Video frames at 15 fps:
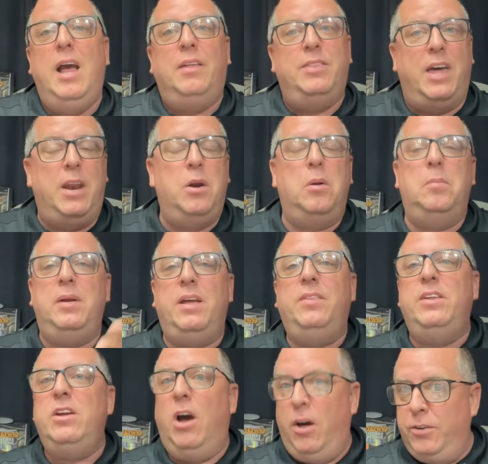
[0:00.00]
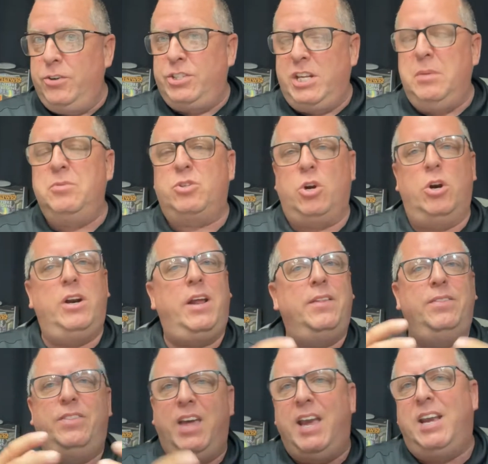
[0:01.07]
Then it'll be the other team's turn,
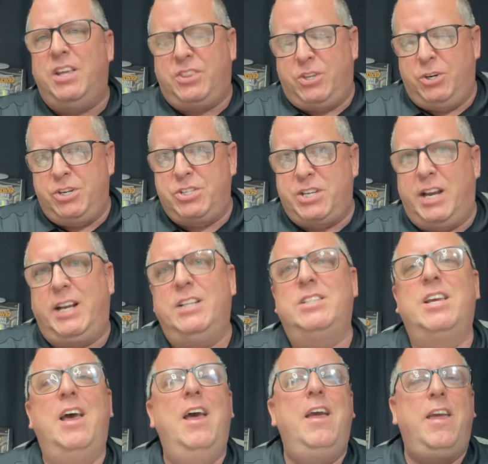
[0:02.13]
and they get 30 seconds.